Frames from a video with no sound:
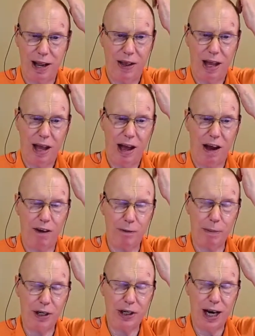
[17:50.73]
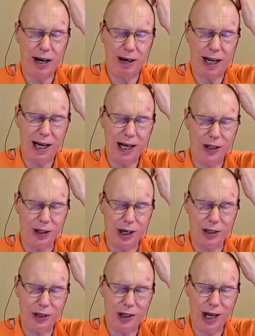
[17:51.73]
of material
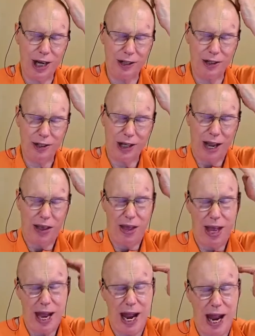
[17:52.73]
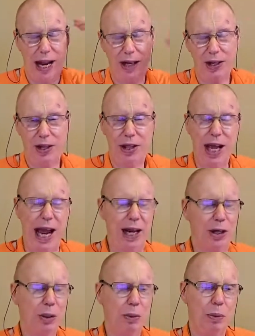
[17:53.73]
existence, and
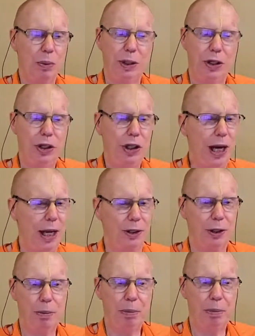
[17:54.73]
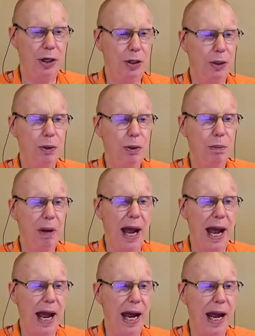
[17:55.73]
that will just be too bad.